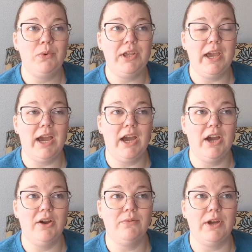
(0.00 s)
we
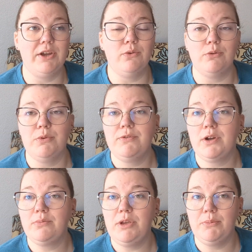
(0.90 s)
have a group of
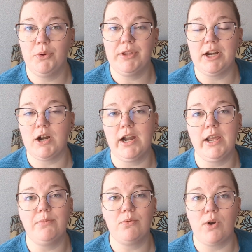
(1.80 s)
young people that are at
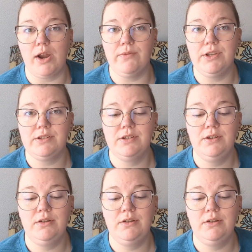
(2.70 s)
a private